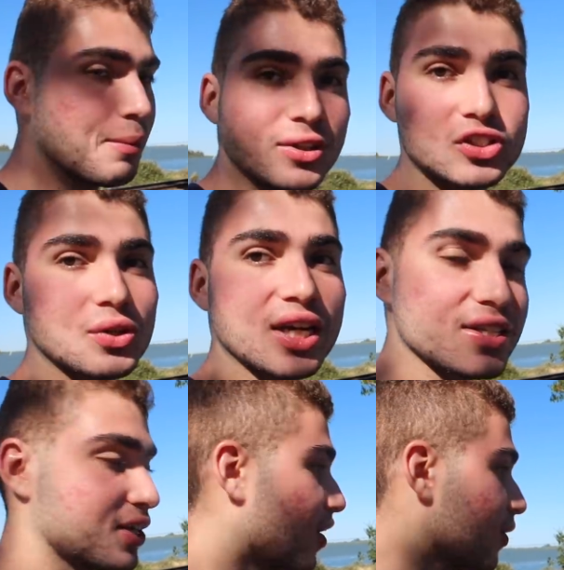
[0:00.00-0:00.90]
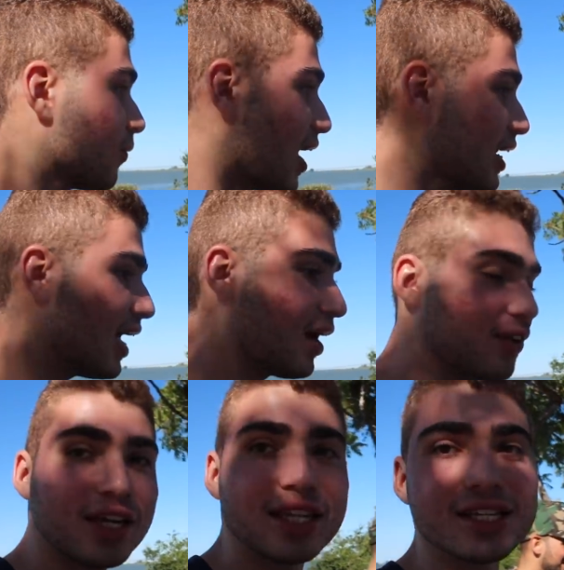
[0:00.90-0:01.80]
I'm about to show you guys the car right now.
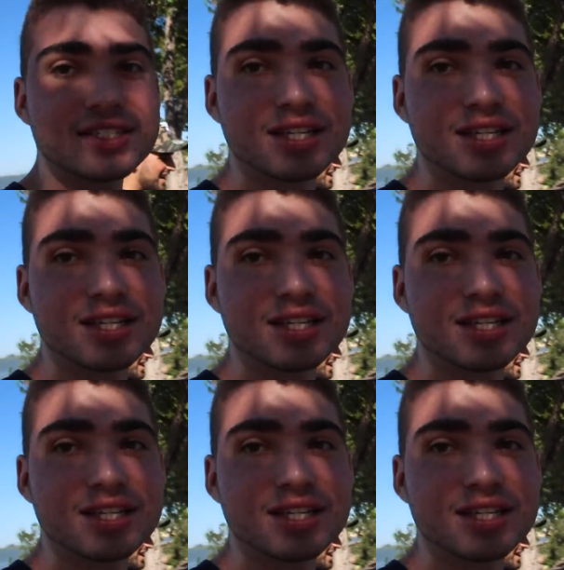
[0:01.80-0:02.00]
Look at this.